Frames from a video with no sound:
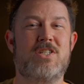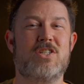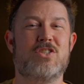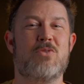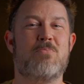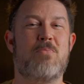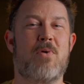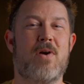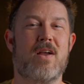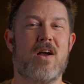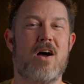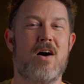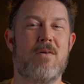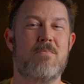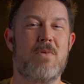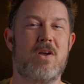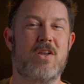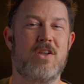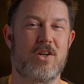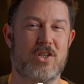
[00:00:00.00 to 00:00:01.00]
is to bring
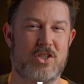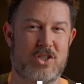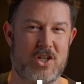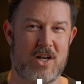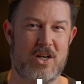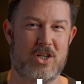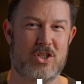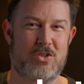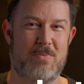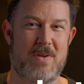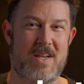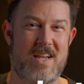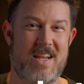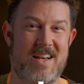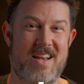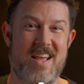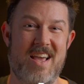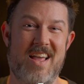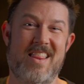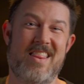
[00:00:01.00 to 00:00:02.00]
up your shutter
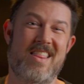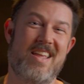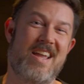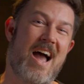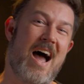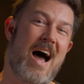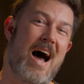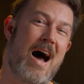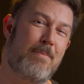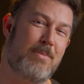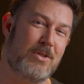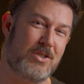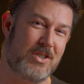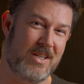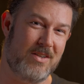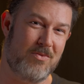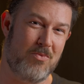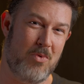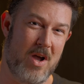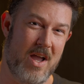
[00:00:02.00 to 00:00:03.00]
speed the
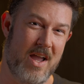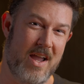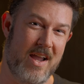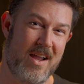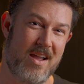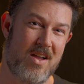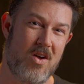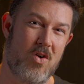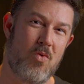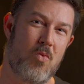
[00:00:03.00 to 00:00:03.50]
opposite way